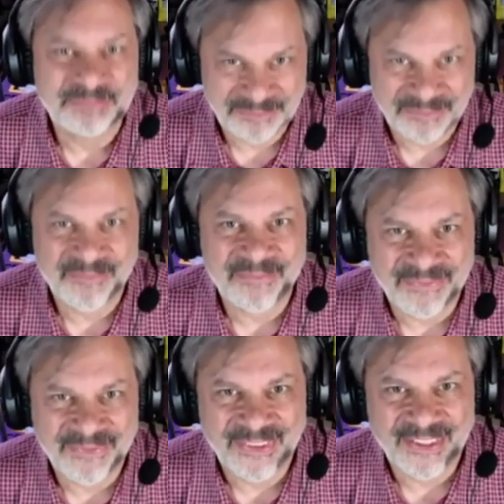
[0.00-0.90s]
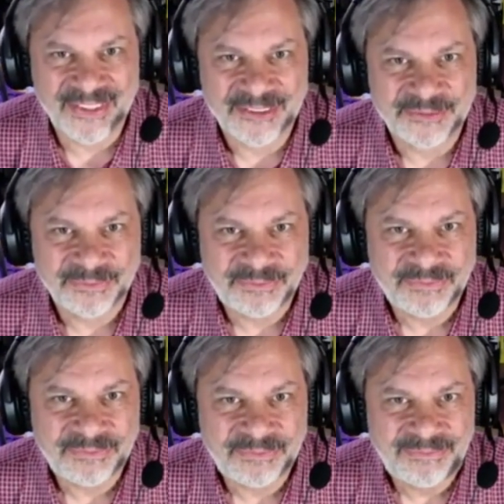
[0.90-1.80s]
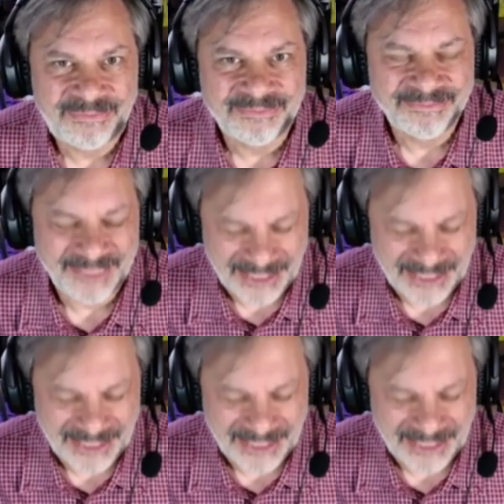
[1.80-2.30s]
so that so people could have the Heart of the